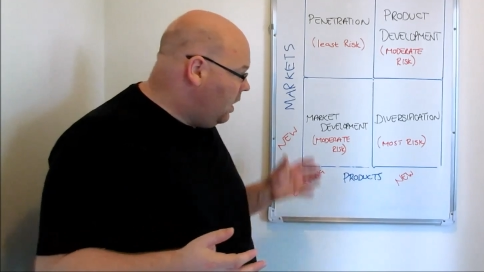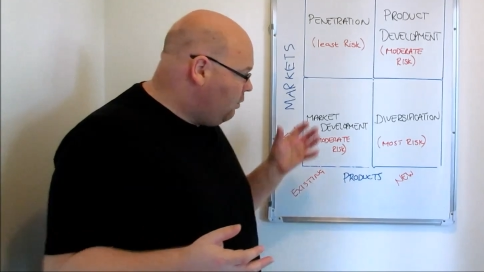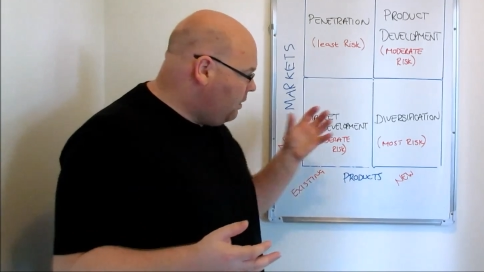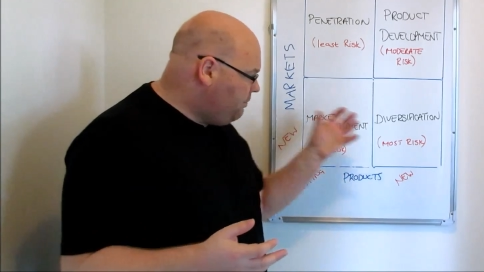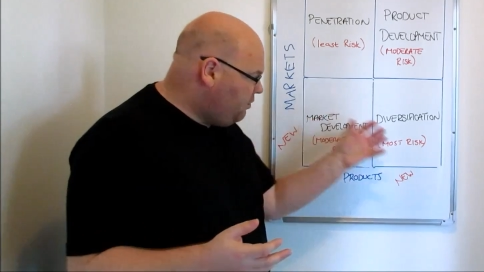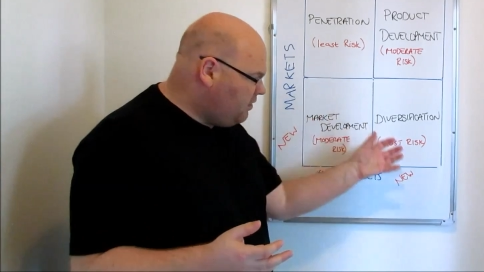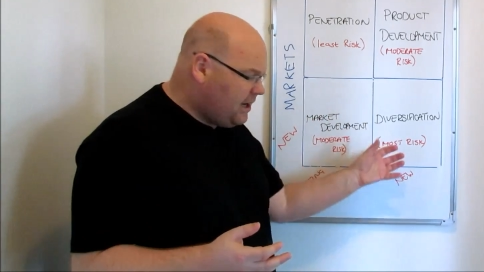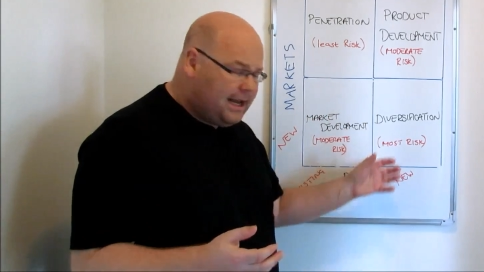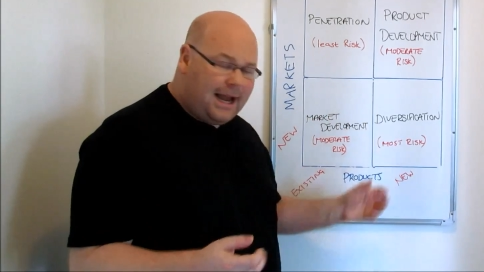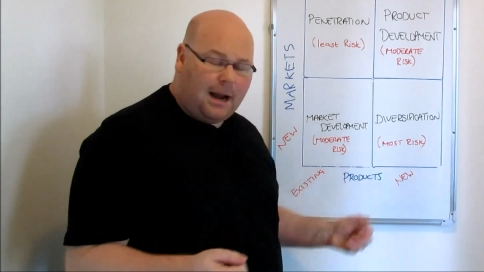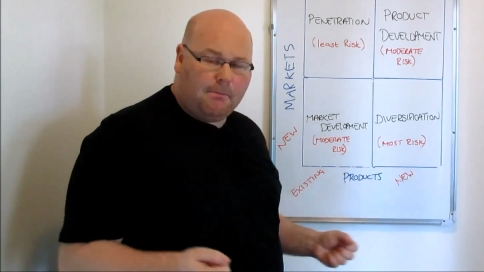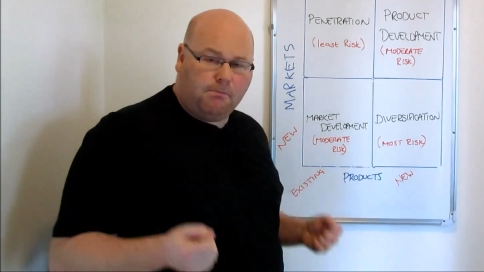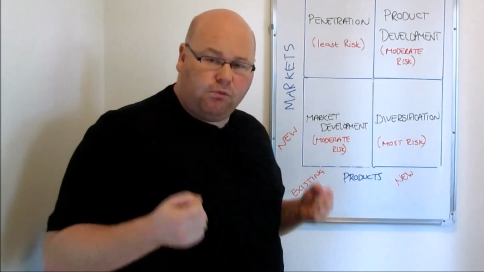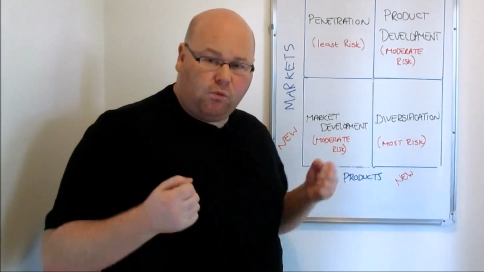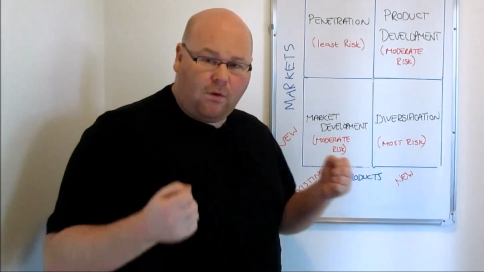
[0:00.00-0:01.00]
We're bringing
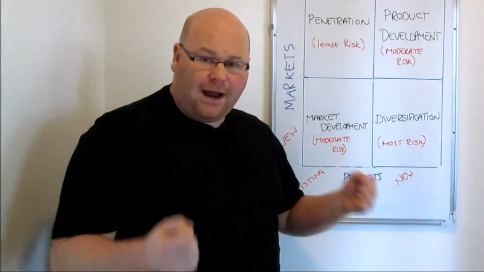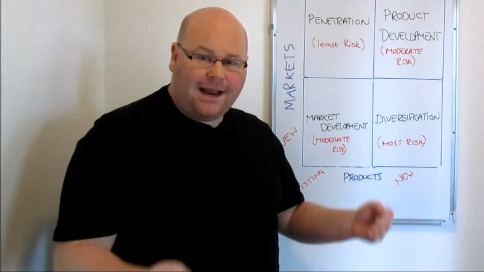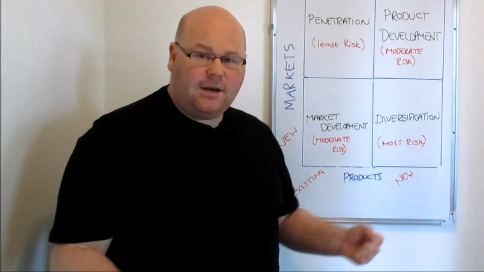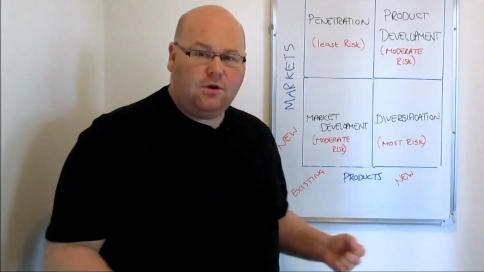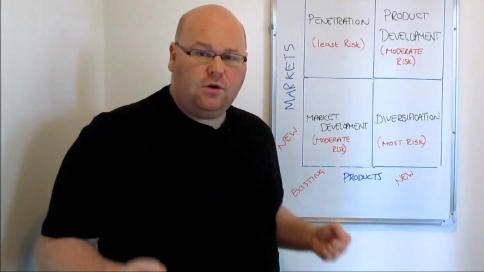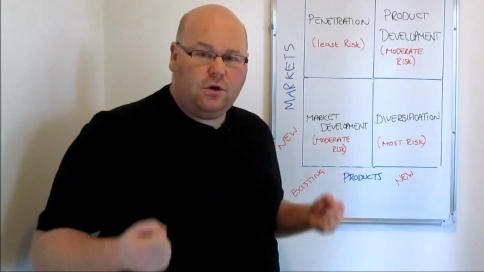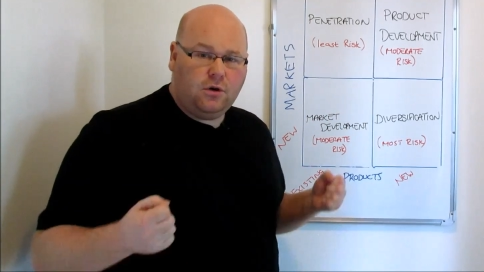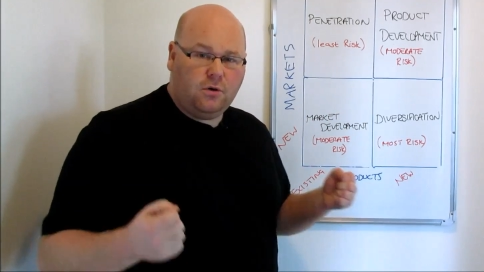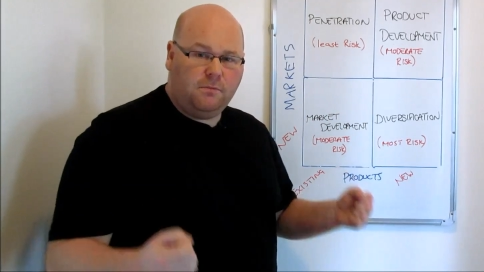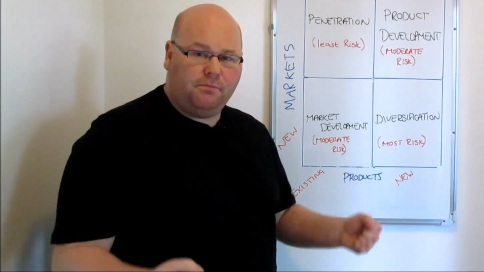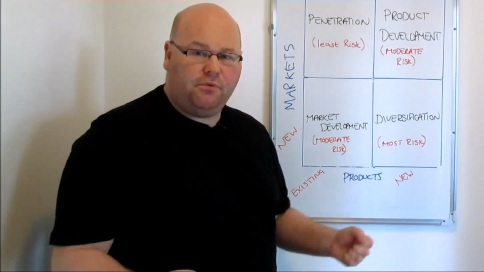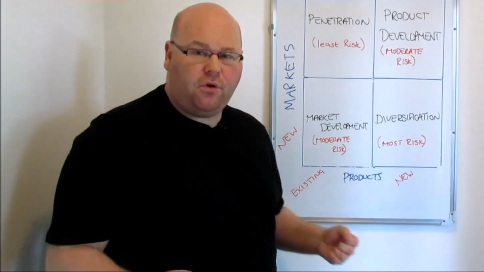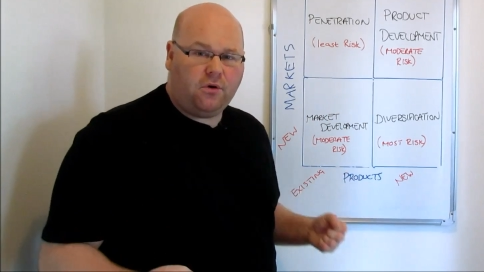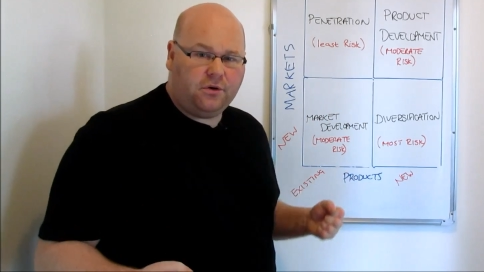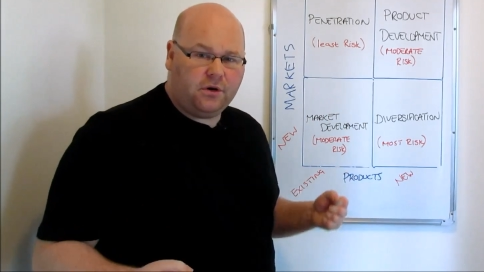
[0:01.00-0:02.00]
out brand new
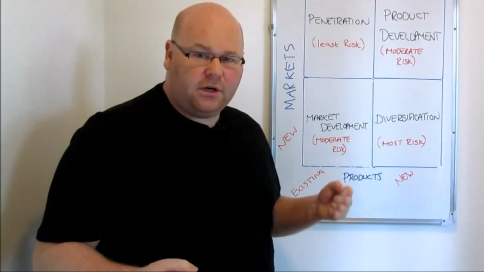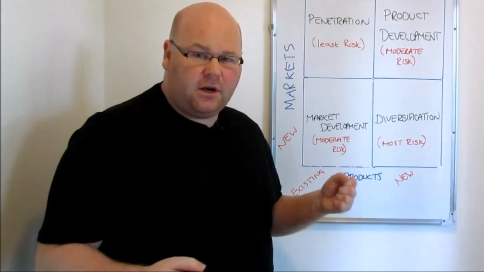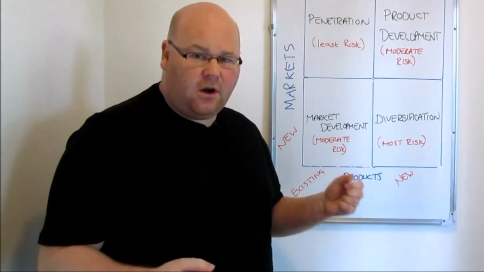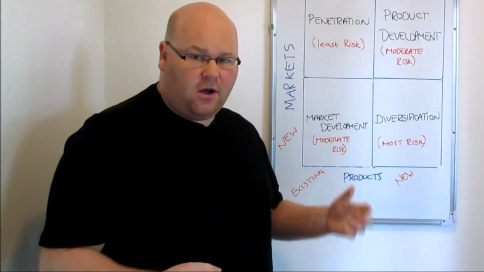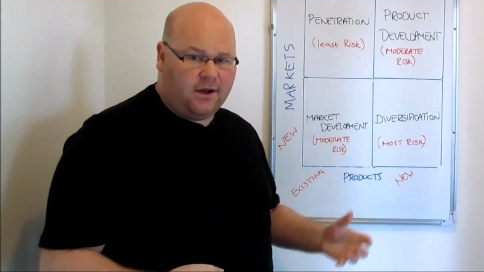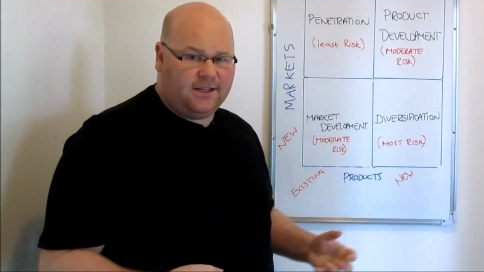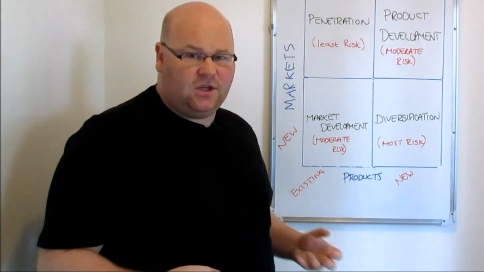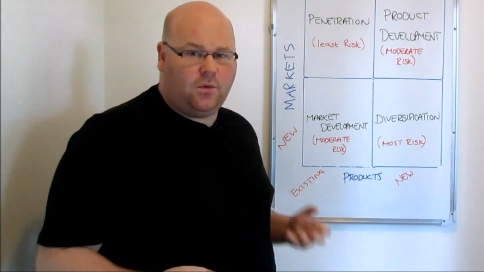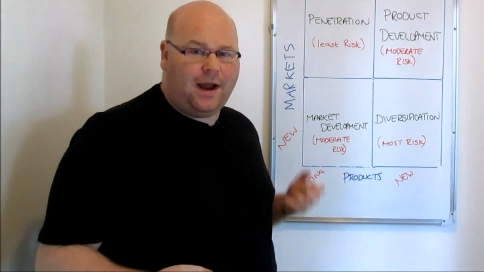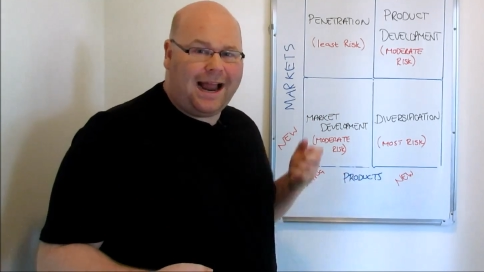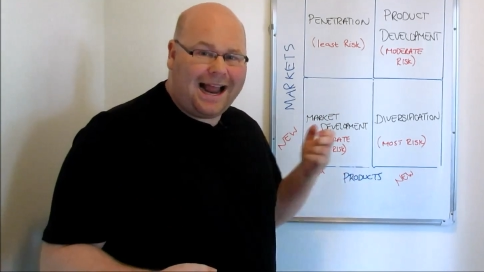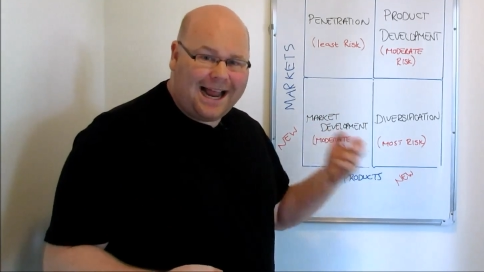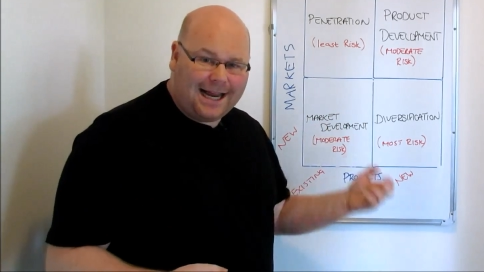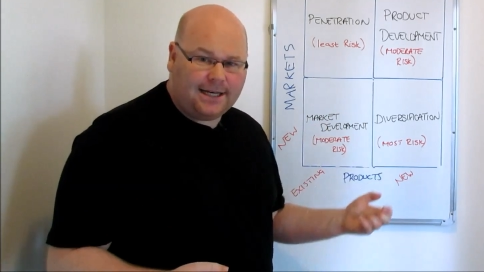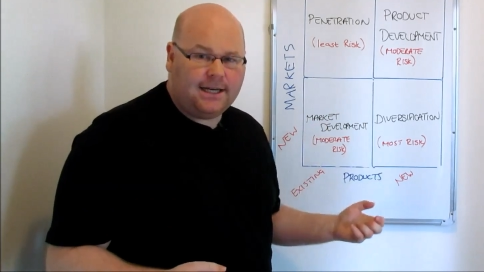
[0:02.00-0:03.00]
product lines, so we're
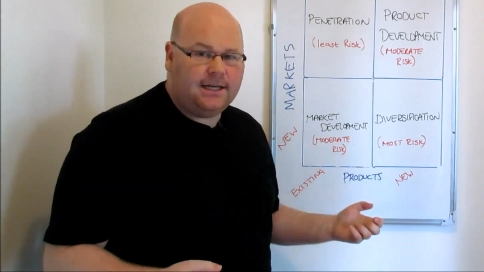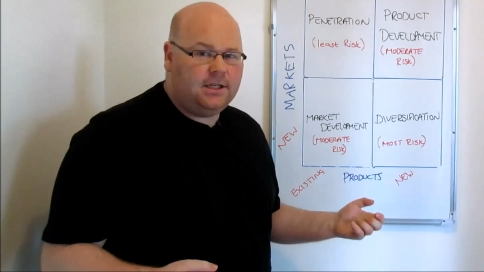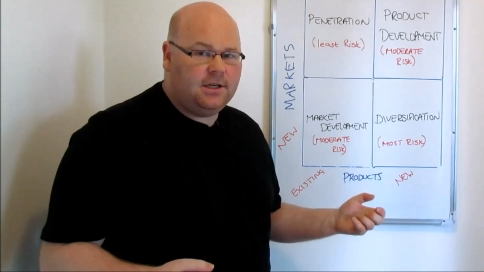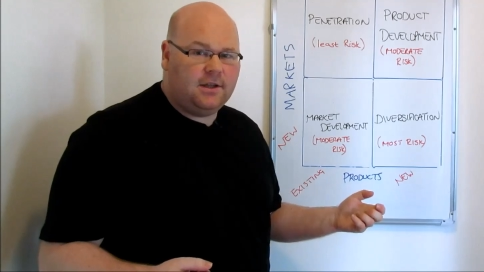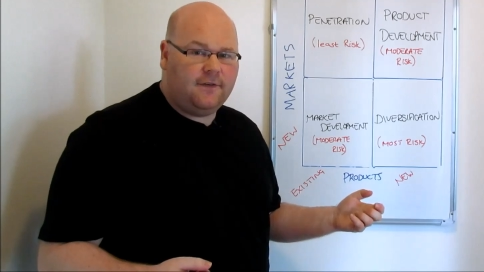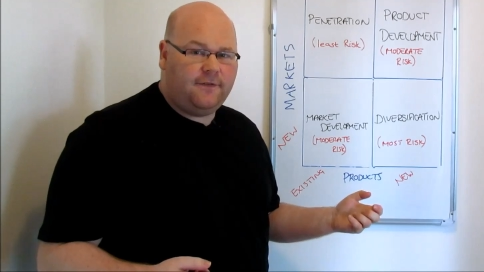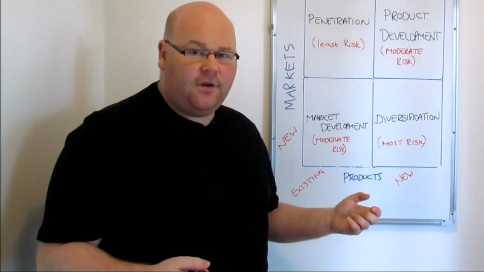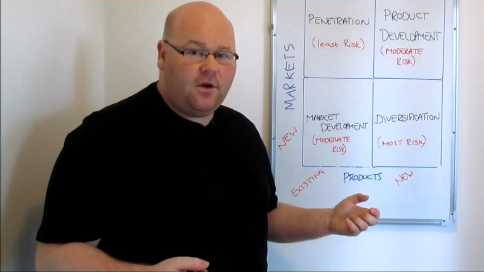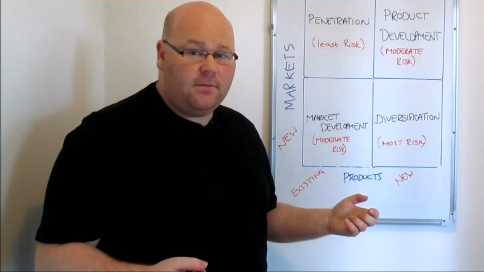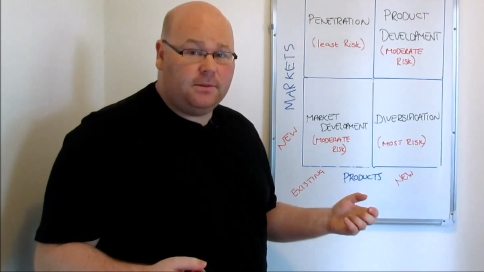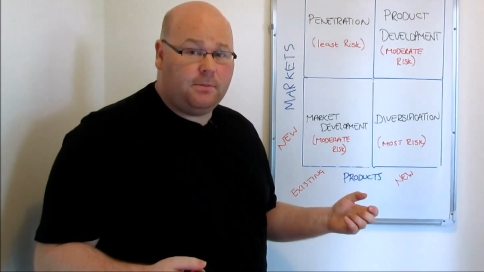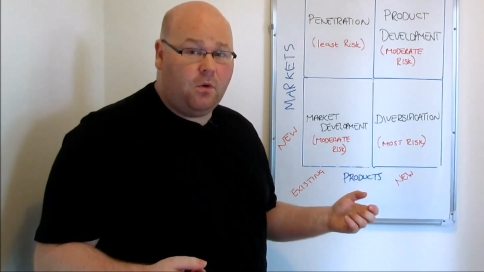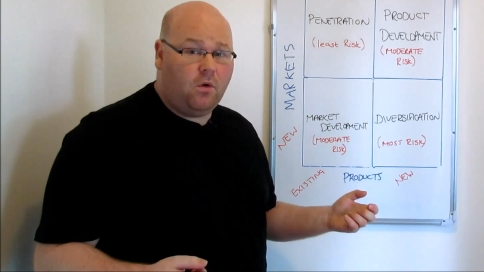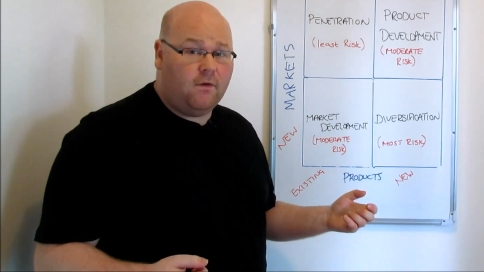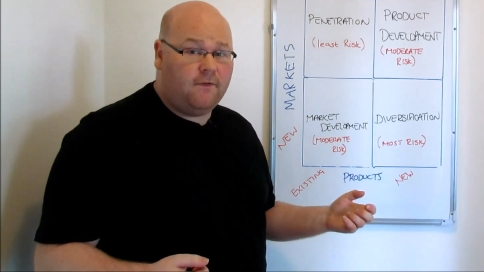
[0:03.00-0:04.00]
adding to the firm's
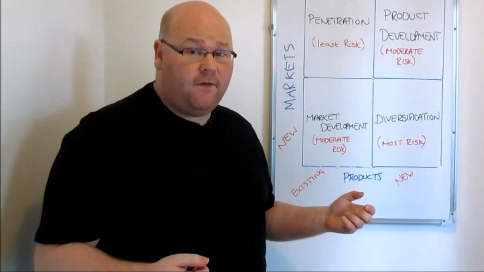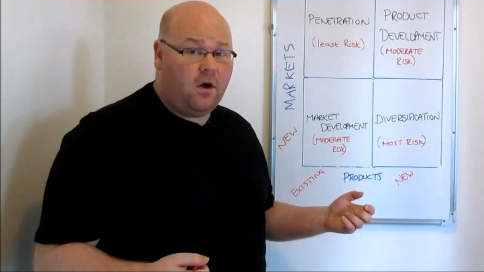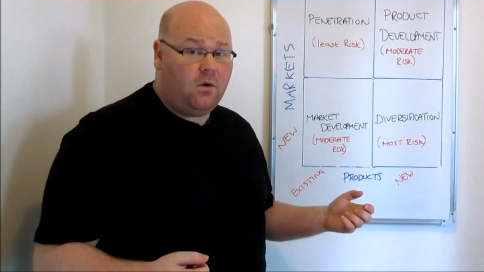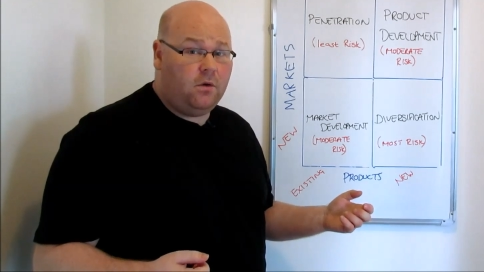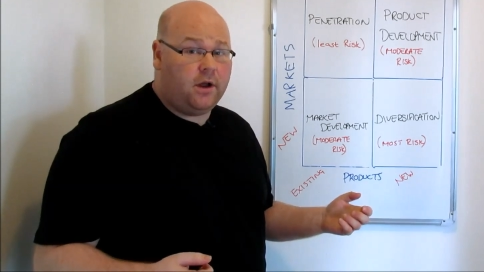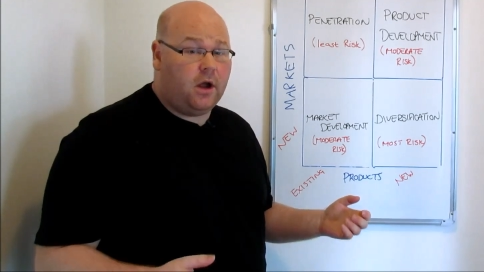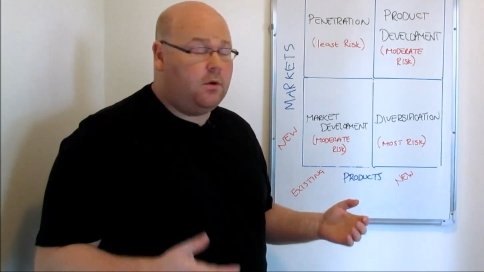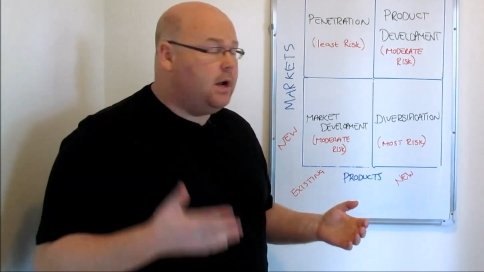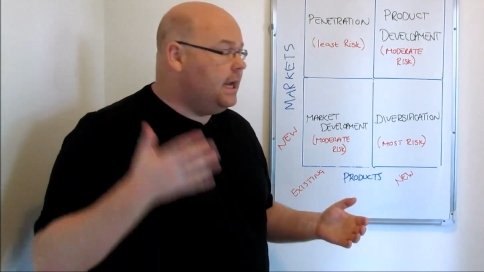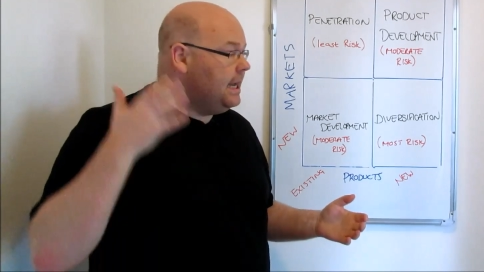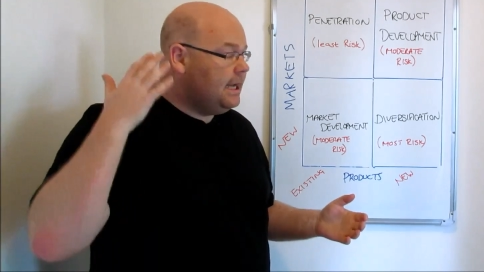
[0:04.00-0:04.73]
portfolio.